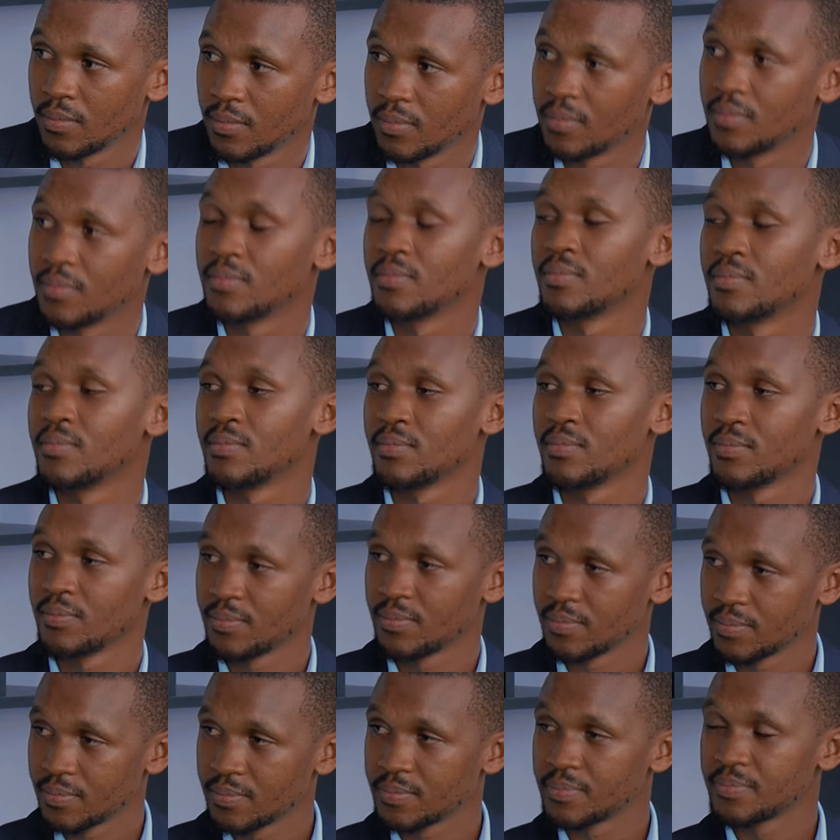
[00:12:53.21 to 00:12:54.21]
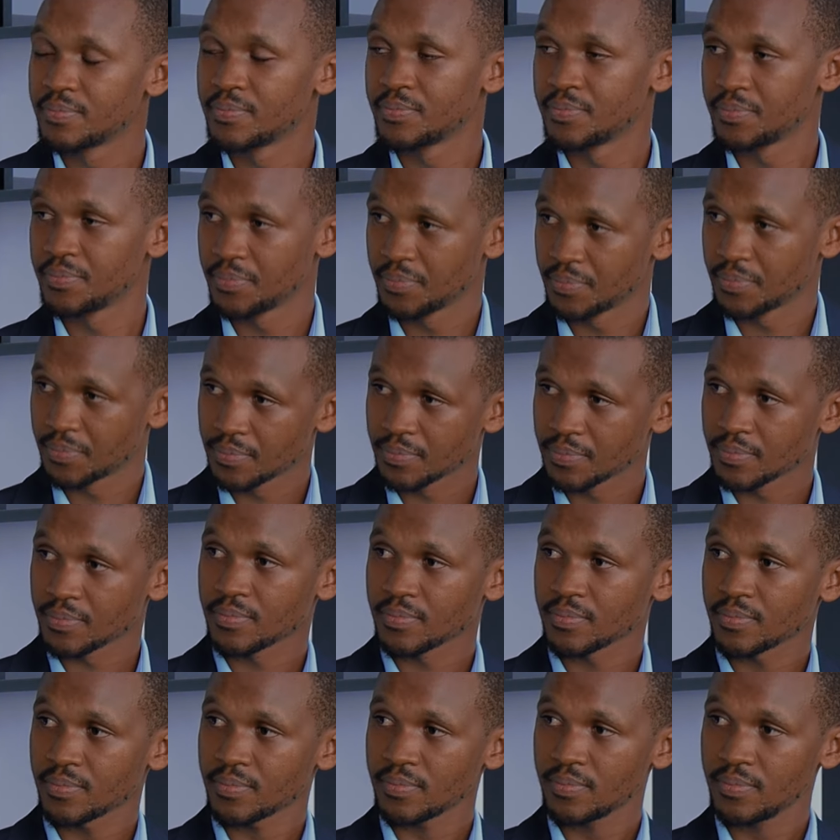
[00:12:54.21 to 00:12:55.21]
that we drink the
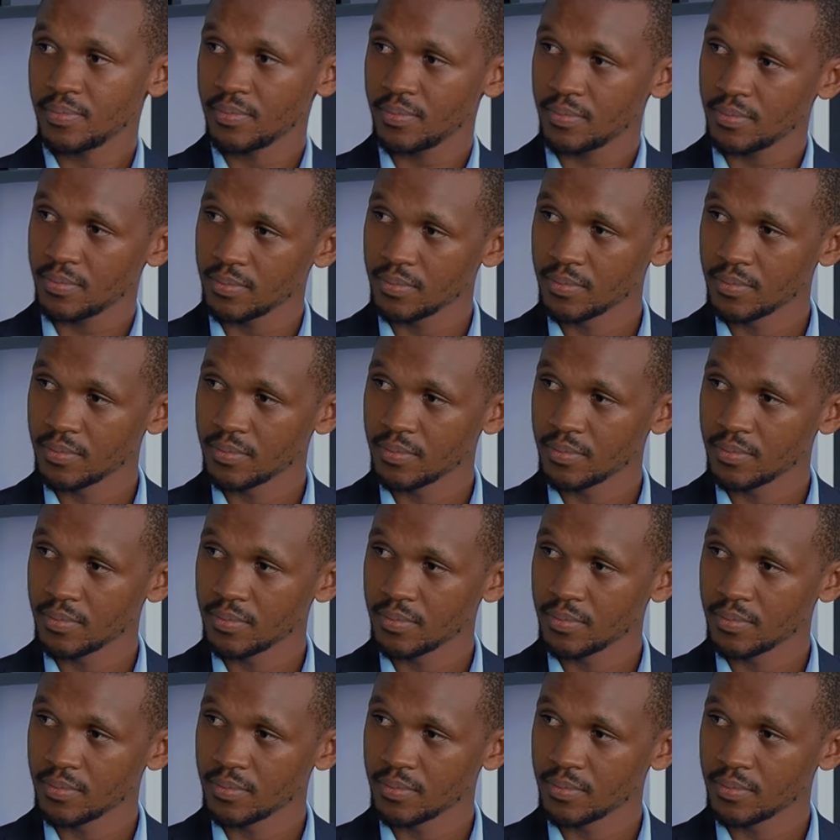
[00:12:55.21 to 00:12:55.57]
toothpastes